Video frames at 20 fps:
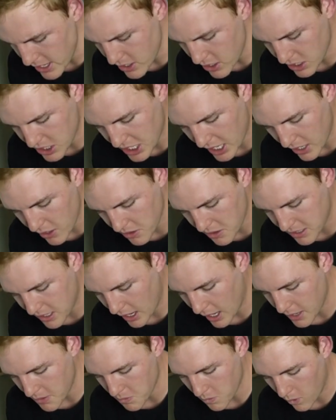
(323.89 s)
did your channel
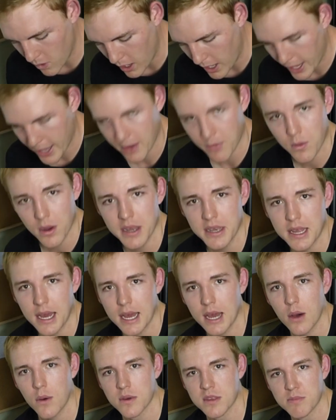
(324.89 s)
start and why? One
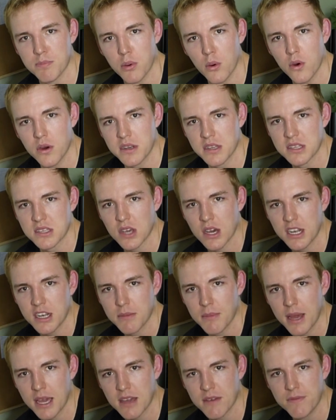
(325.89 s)
day I was bored,
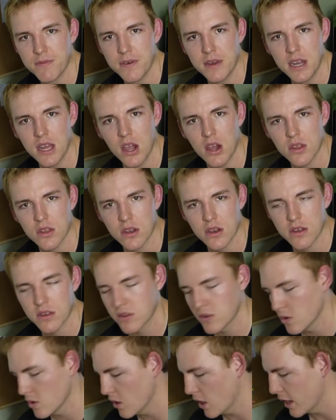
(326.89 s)
decided to make a video, then I
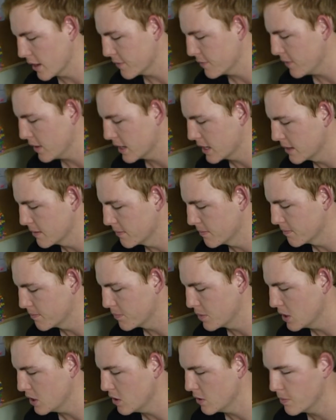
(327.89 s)
saw like fucking
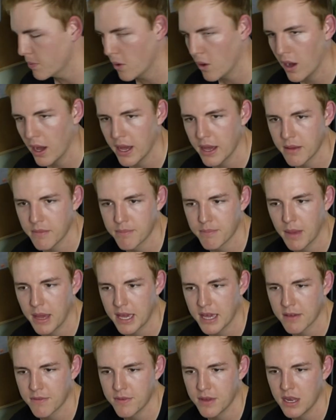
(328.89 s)
PewDiePie
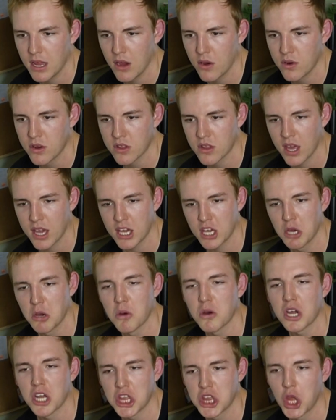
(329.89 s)
make a video and he's like,
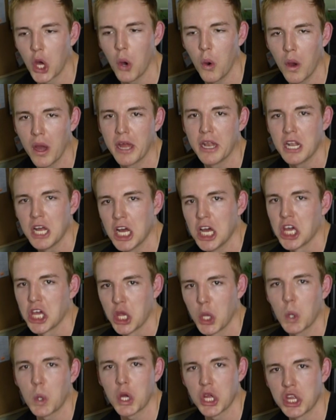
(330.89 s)
you can do it.
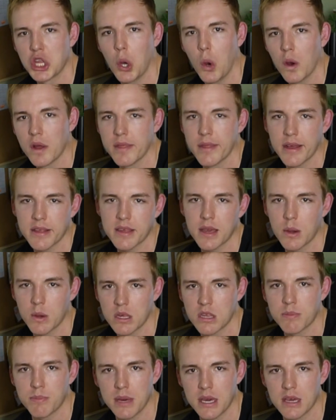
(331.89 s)
You can do it. That's
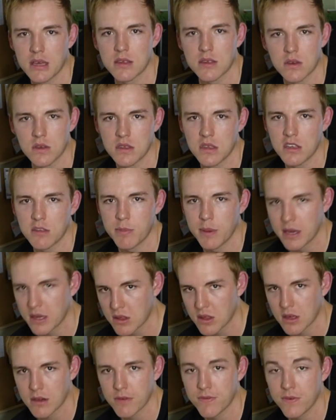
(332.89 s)
how he speaks, because he
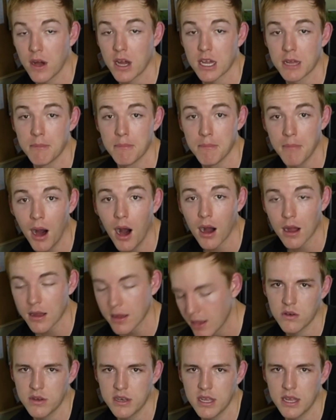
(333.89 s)
speaks like a fucking
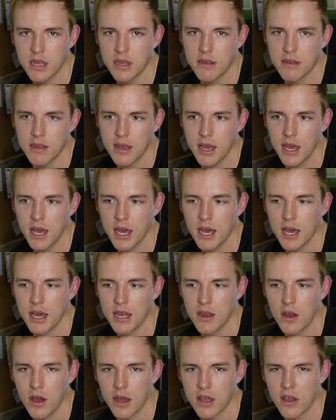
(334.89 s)
monk. So I did it,
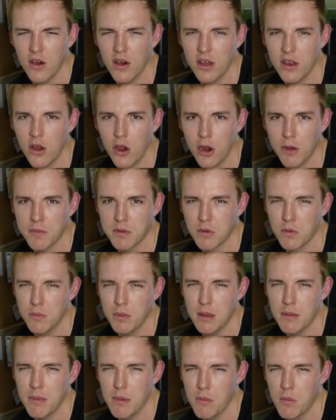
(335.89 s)
and I kind of hoped it
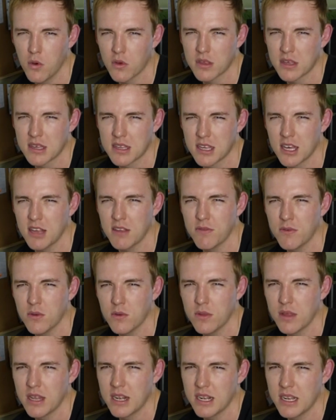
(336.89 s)
would be a bit more
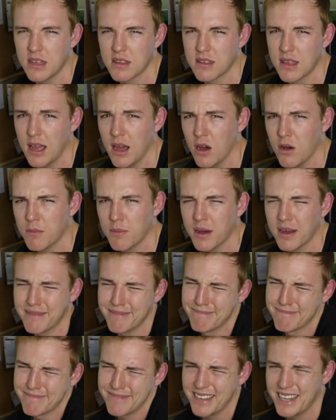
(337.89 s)
successful than it is now,
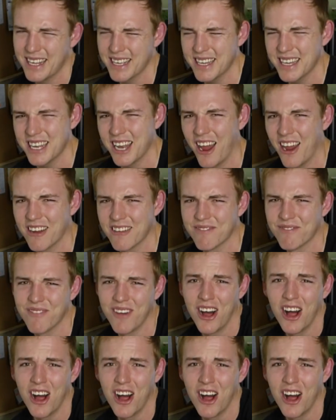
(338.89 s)
but, you know,